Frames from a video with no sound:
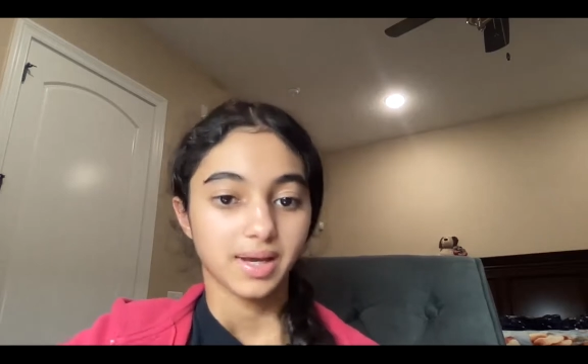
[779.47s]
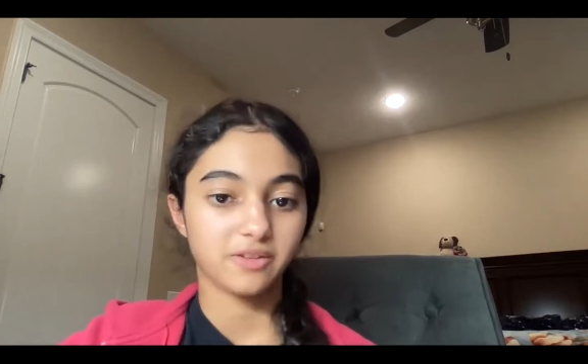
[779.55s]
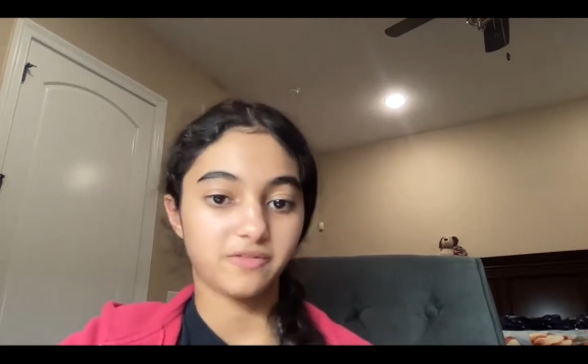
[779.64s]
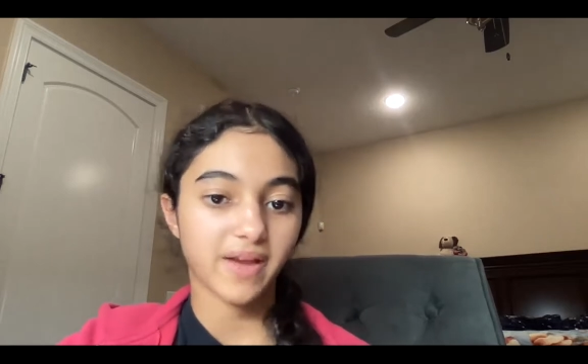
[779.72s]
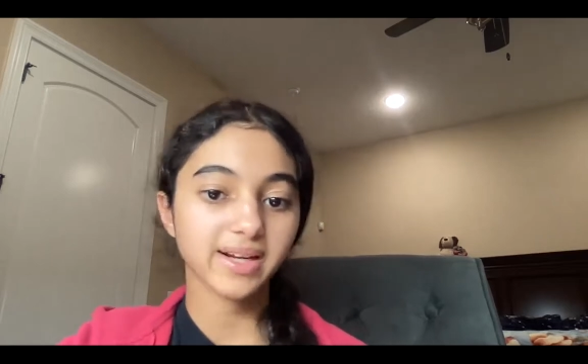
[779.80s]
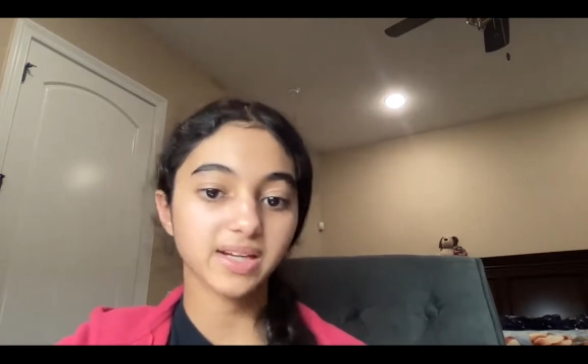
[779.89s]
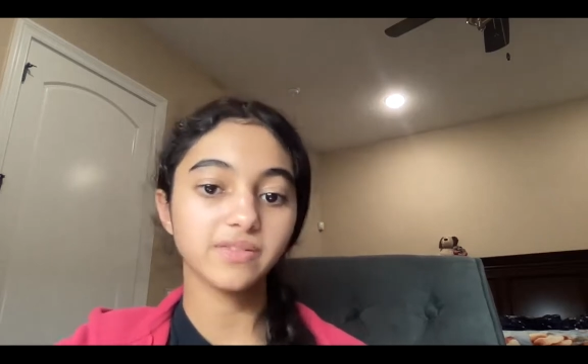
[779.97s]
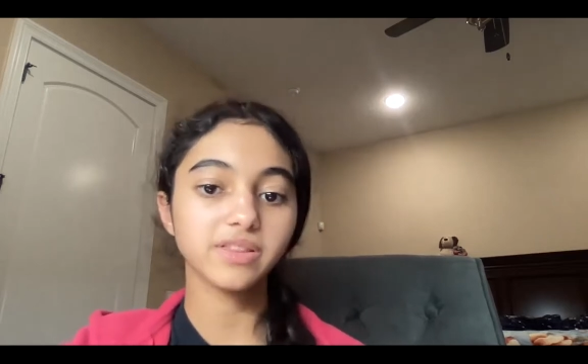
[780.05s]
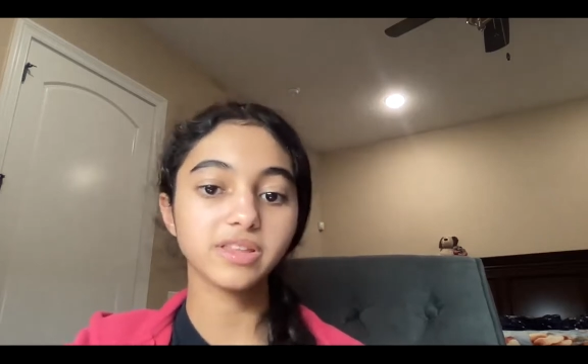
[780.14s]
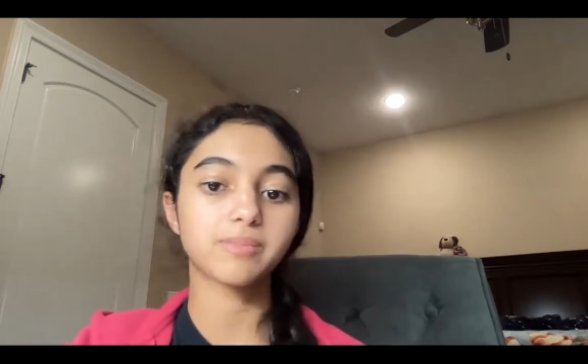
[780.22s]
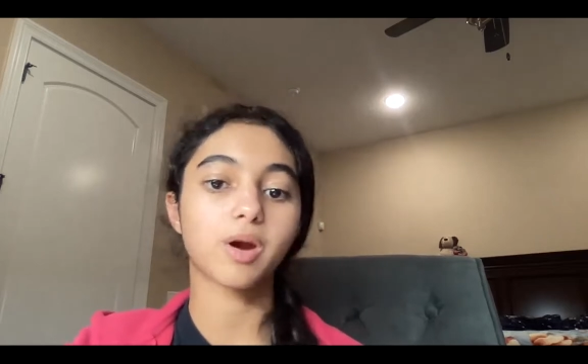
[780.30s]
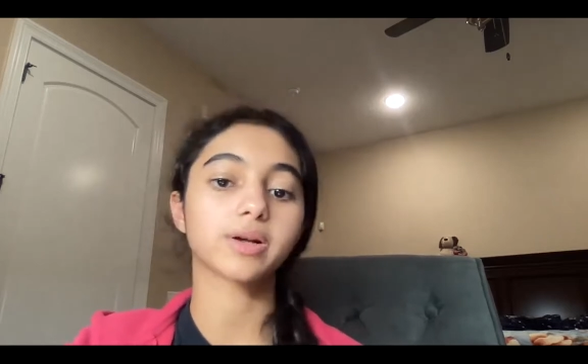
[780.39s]
In fact, even
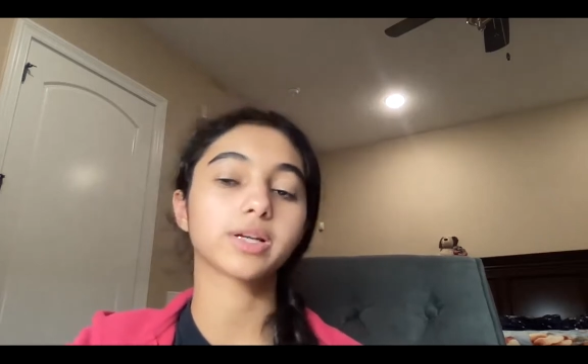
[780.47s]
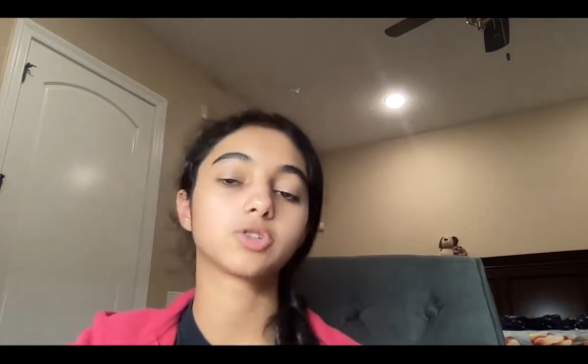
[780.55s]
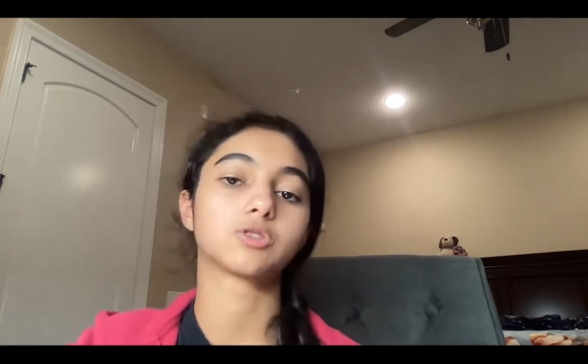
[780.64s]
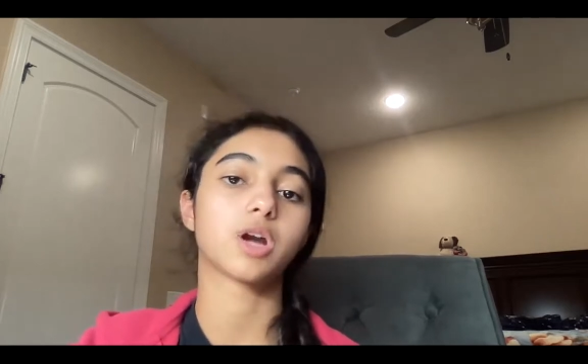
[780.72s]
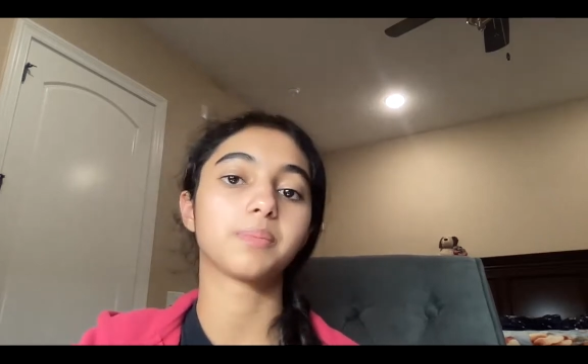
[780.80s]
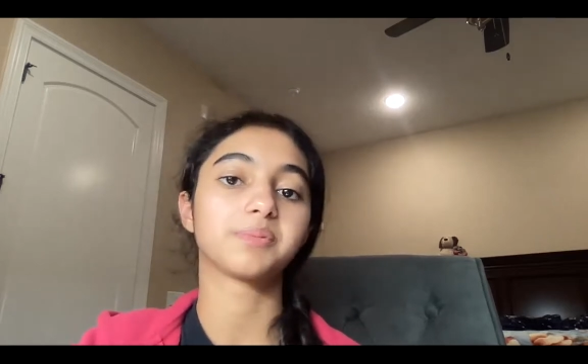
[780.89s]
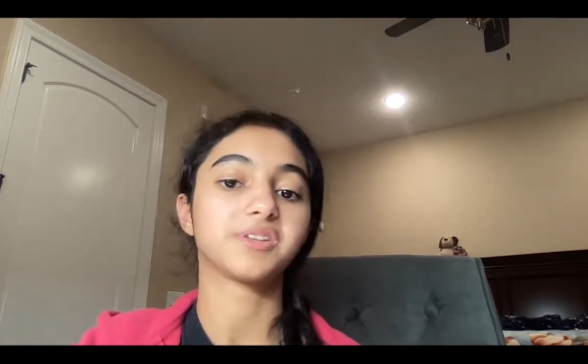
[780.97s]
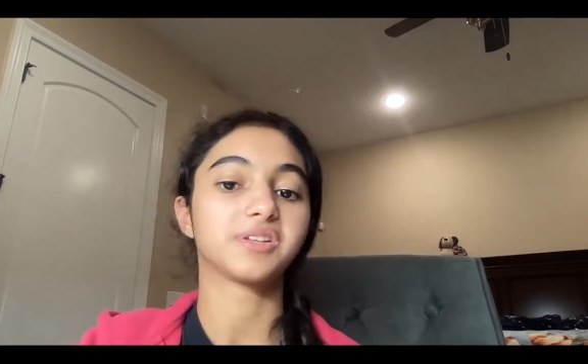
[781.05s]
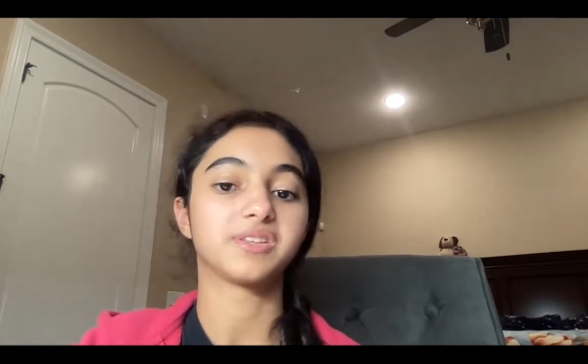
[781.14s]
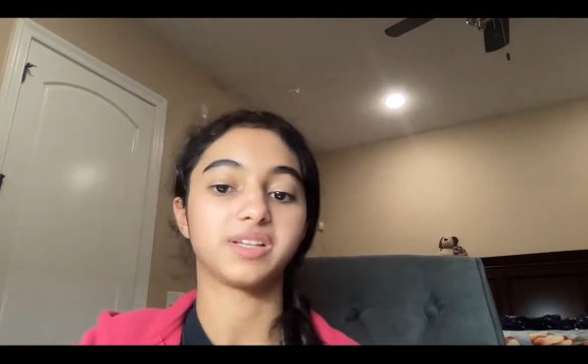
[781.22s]
if the market drops to